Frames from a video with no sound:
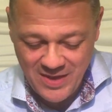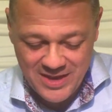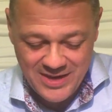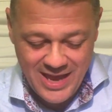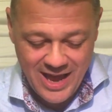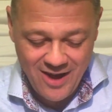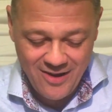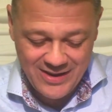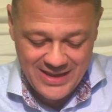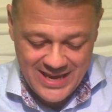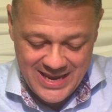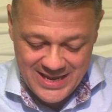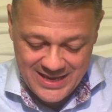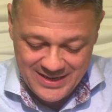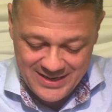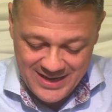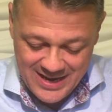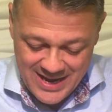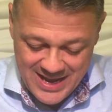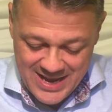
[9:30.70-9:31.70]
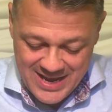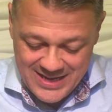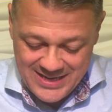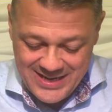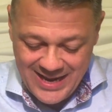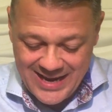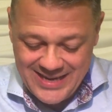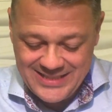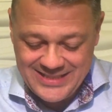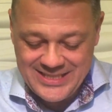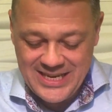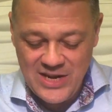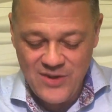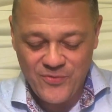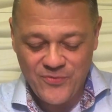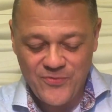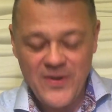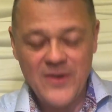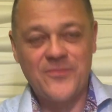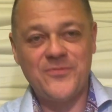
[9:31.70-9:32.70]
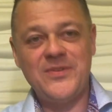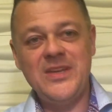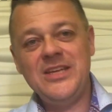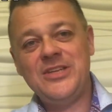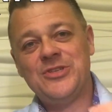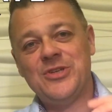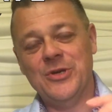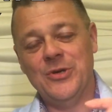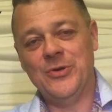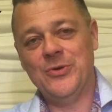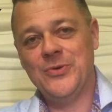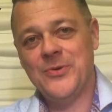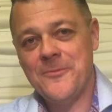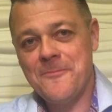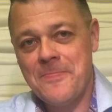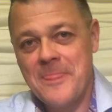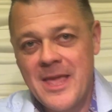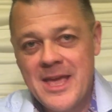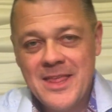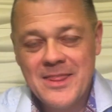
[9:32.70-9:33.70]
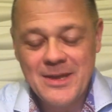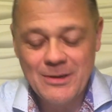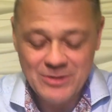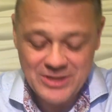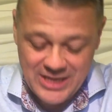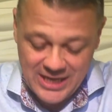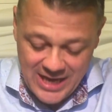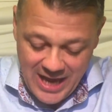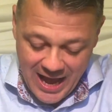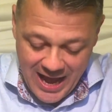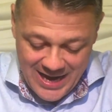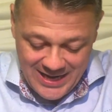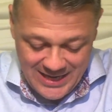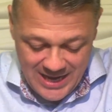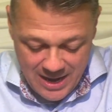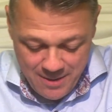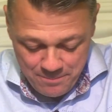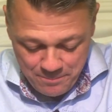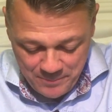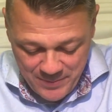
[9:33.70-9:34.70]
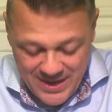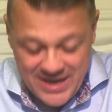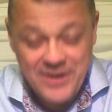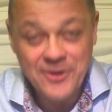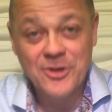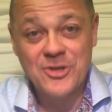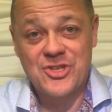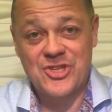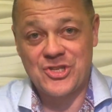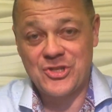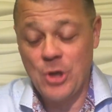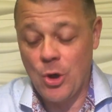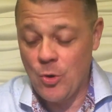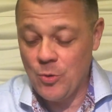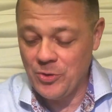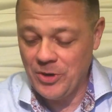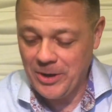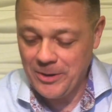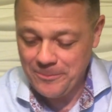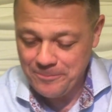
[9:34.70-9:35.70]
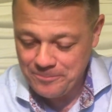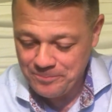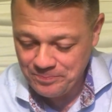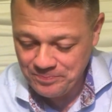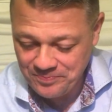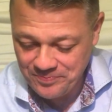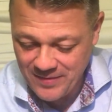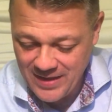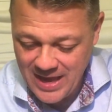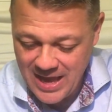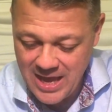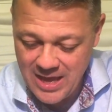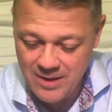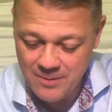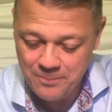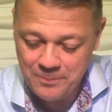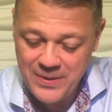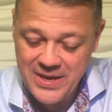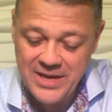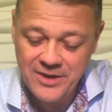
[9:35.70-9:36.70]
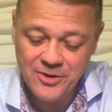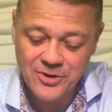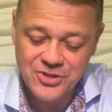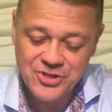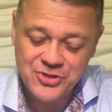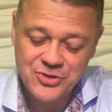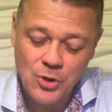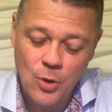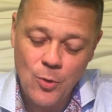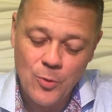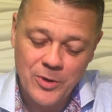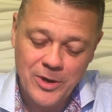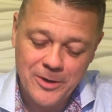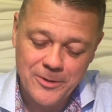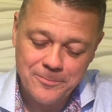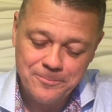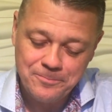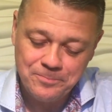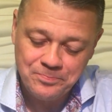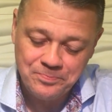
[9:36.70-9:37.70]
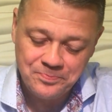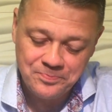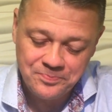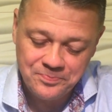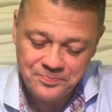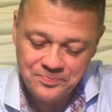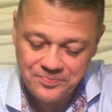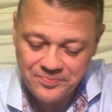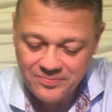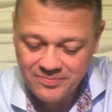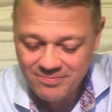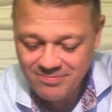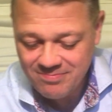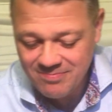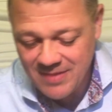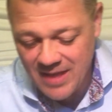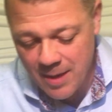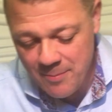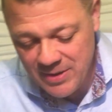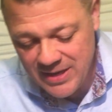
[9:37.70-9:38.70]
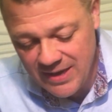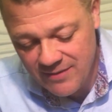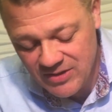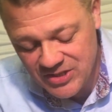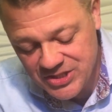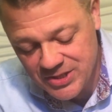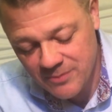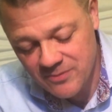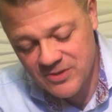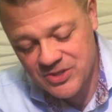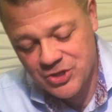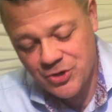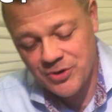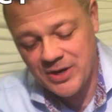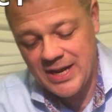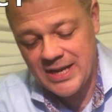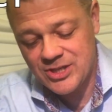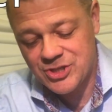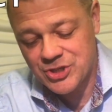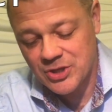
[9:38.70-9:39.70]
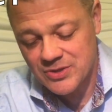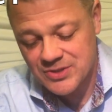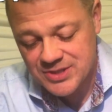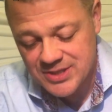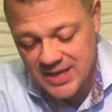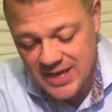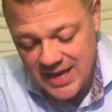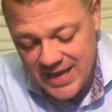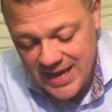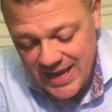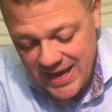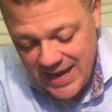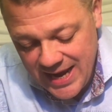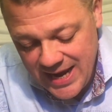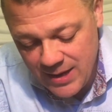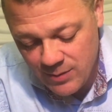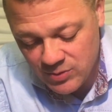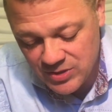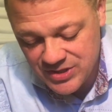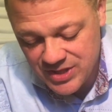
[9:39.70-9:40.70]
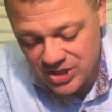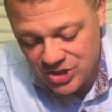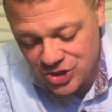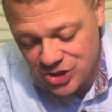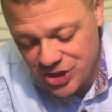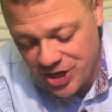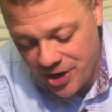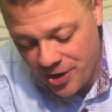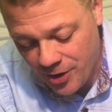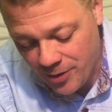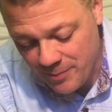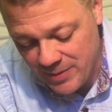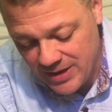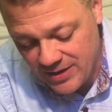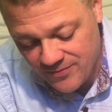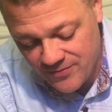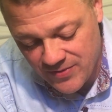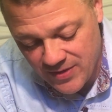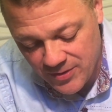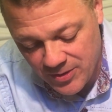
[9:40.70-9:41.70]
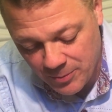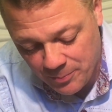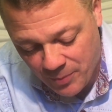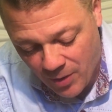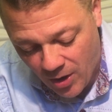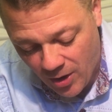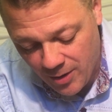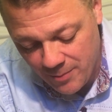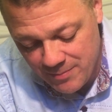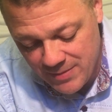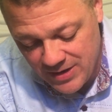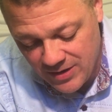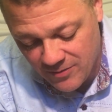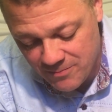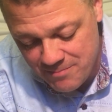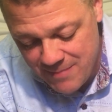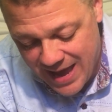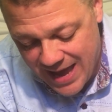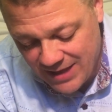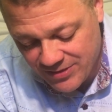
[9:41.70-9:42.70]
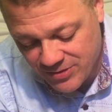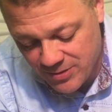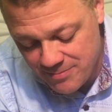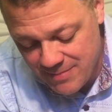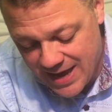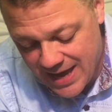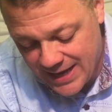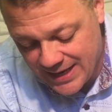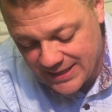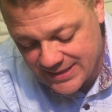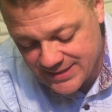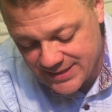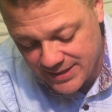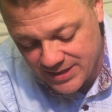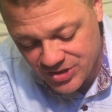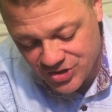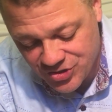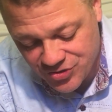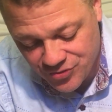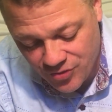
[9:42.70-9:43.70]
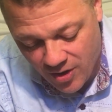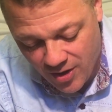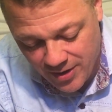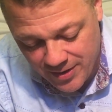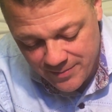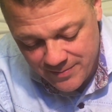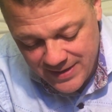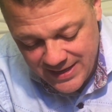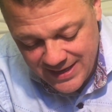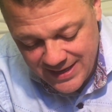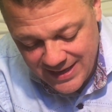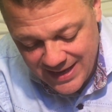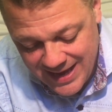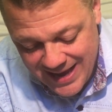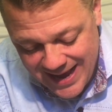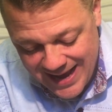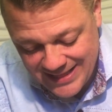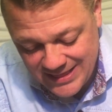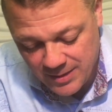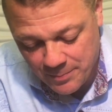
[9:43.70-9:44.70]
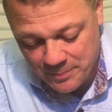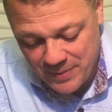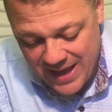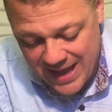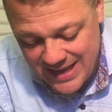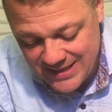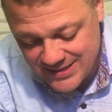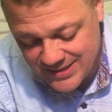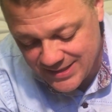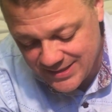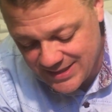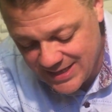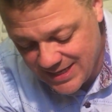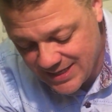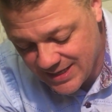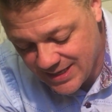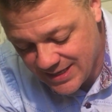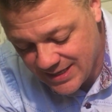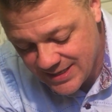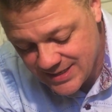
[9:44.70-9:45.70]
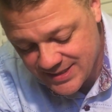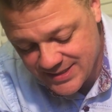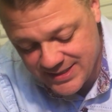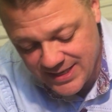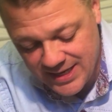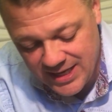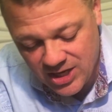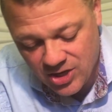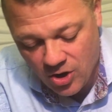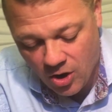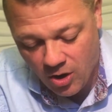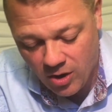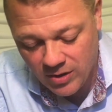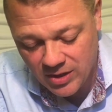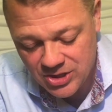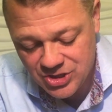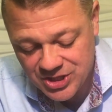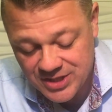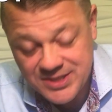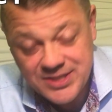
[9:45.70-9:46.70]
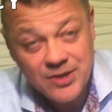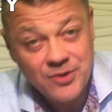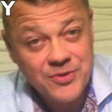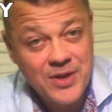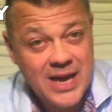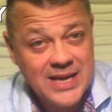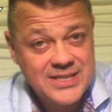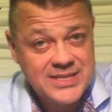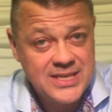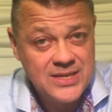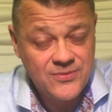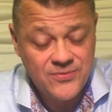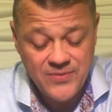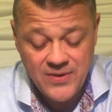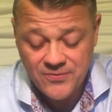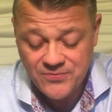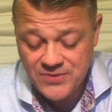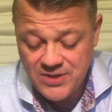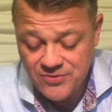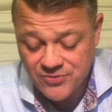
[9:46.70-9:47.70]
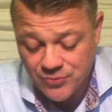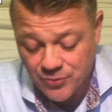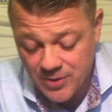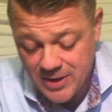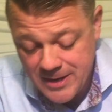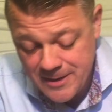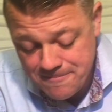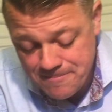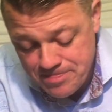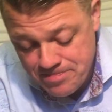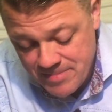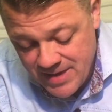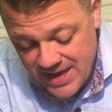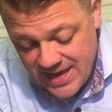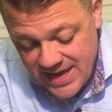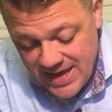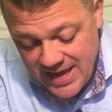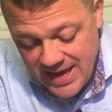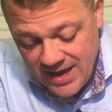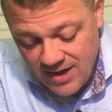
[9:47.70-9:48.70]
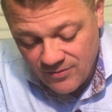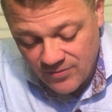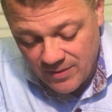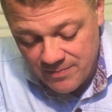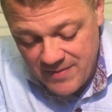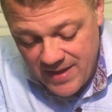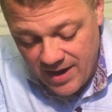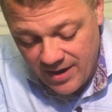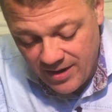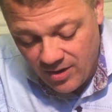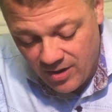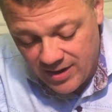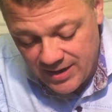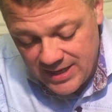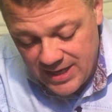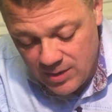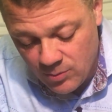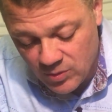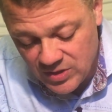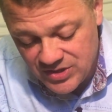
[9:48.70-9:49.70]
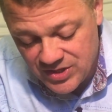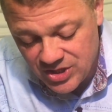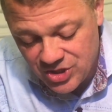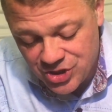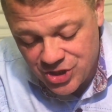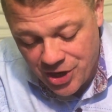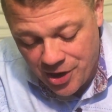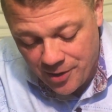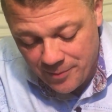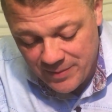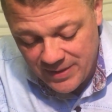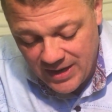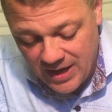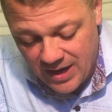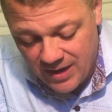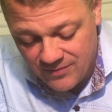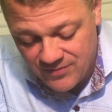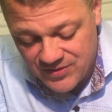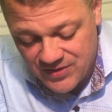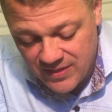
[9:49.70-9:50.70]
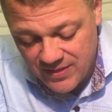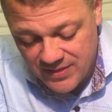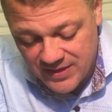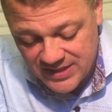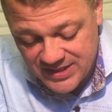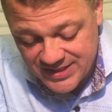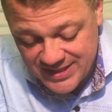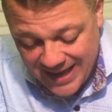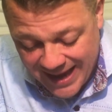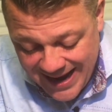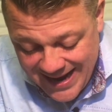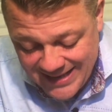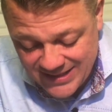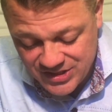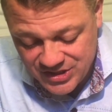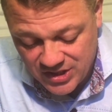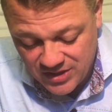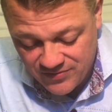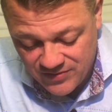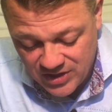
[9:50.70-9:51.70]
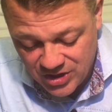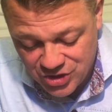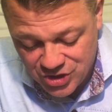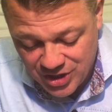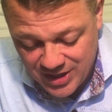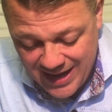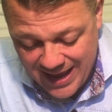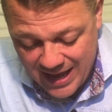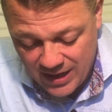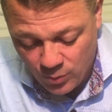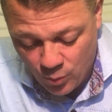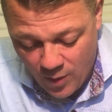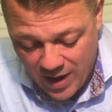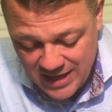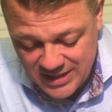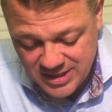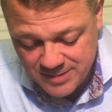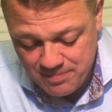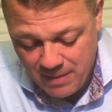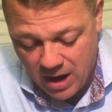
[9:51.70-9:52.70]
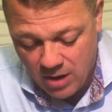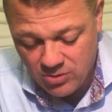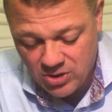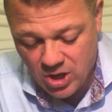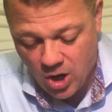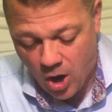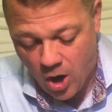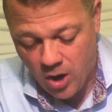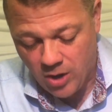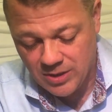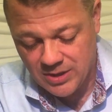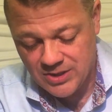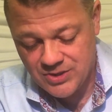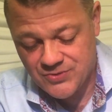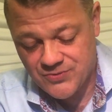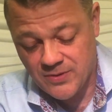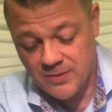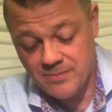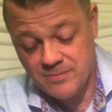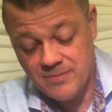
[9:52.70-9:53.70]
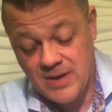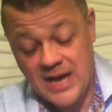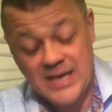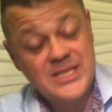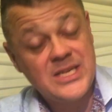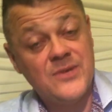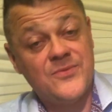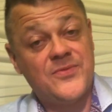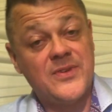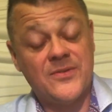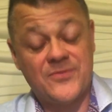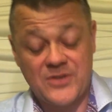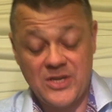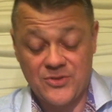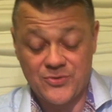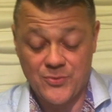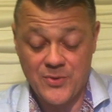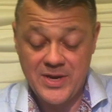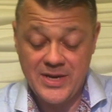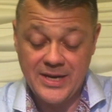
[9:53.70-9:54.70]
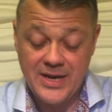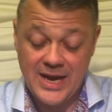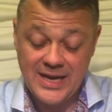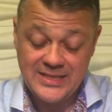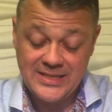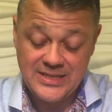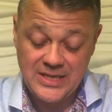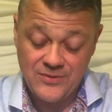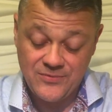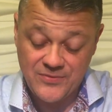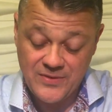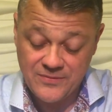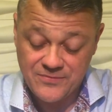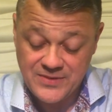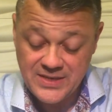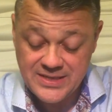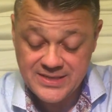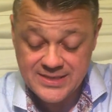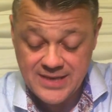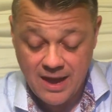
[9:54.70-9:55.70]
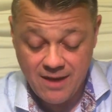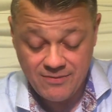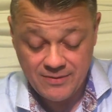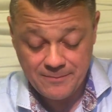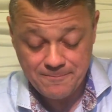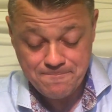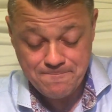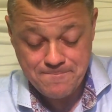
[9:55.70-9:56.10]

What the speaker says: Now, in 1952, there was a guy named Peter Stoner, and Peter Stoner, let me give you some of his credentials. He was the chairman of the Department of Mathematics and Astronomy at the Pasadena City College until 1953. From then on, he was the chairman of the Science Division at Westmount College from 1953 to 1957.